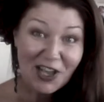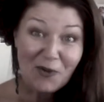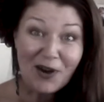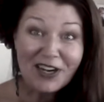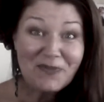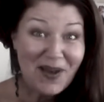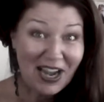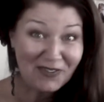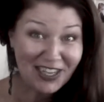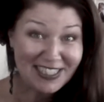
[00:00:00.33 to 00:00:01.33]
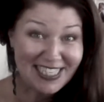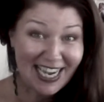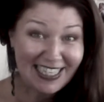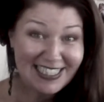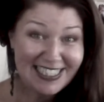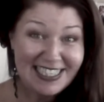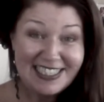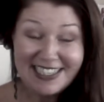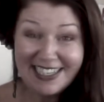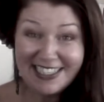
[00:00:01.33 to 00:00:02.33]
Welcome back, Valentines, to
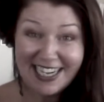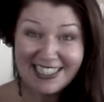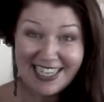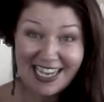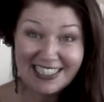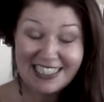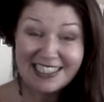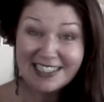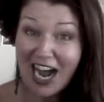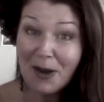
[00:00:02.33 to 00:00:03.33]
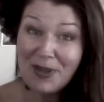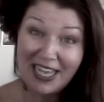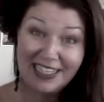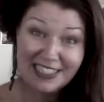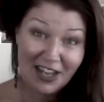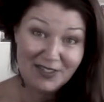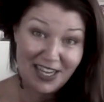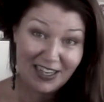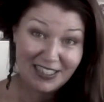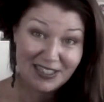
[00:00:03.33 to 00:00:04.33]
DJ Sassy's Top 80s Love
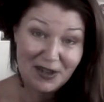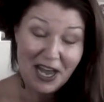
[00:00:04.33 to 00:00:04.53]
Songs.